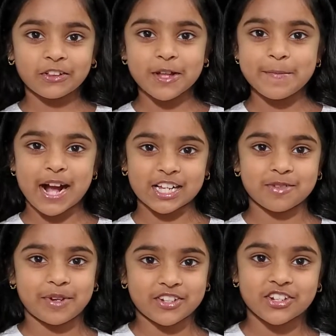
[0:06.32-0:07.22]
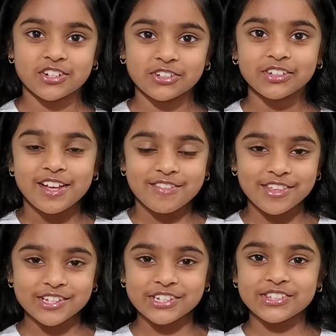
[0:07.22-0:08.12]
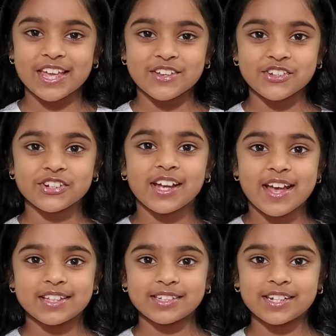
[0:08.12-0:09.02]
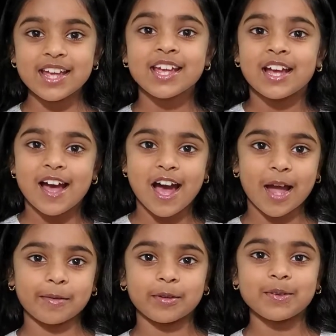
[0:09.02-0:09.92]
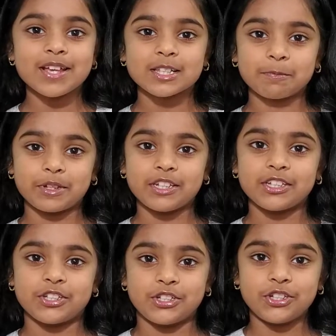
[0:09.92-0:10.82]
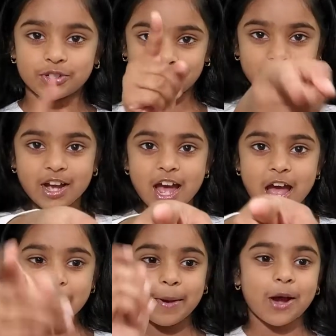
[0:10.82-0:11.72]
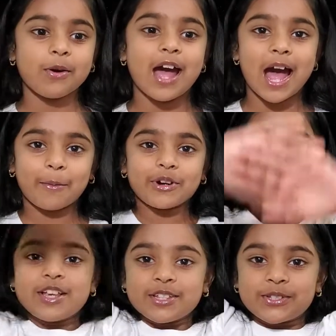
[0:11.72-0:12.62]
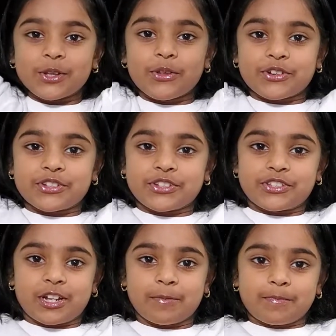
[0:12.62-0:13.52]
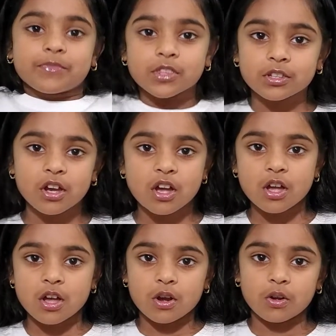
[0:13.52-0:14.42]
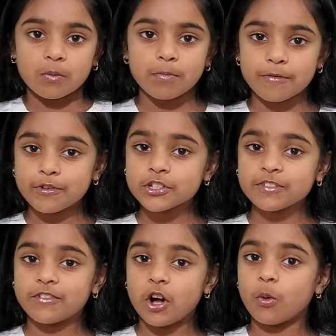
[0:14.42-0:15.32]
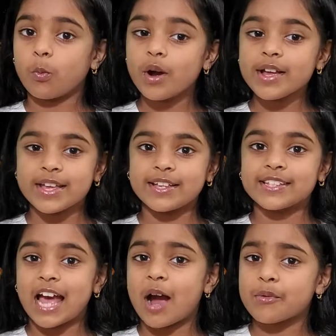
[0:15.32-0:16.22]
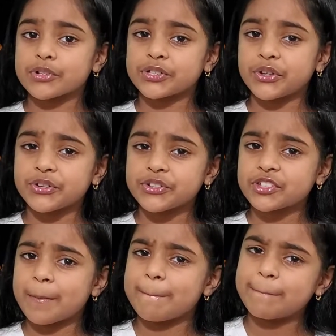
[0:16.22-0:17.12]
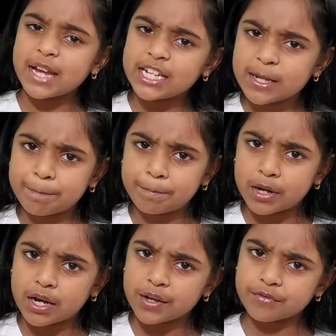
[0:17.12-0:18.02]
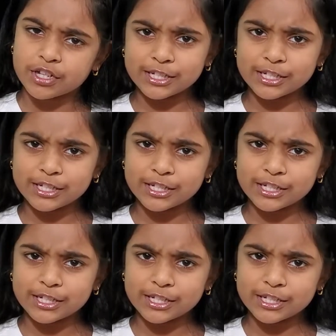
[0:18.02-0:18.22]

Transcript: welcome back to my channel. This is Deju, and today I'm going to explain to you about our solar system. But first of all, what is our solar system made up of?